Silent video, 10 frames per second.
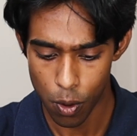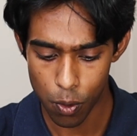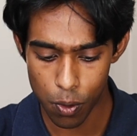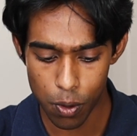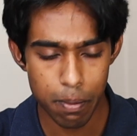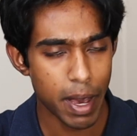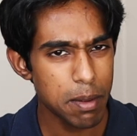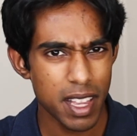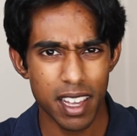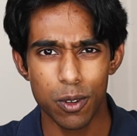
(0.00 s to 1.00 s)
or
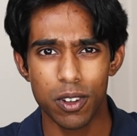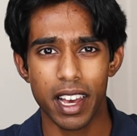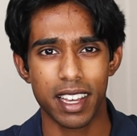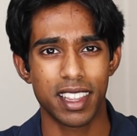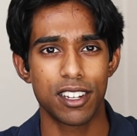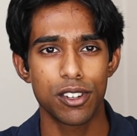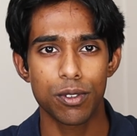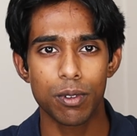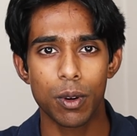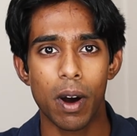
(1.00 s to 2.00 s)
maybe they look like they
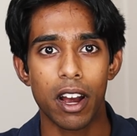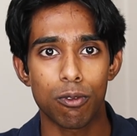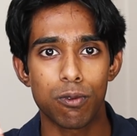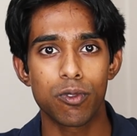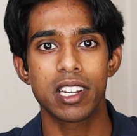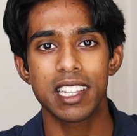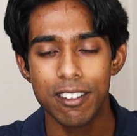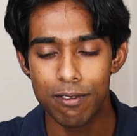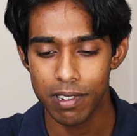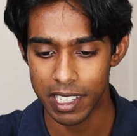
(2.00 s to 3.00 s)
just require
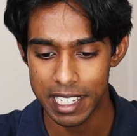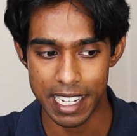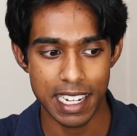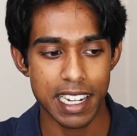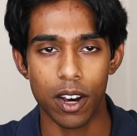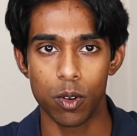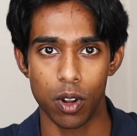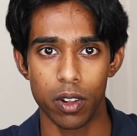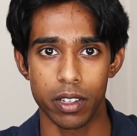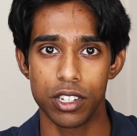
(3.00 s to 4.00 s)
really detailed
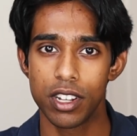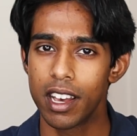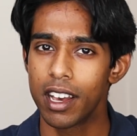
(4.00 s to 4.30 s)
knowledge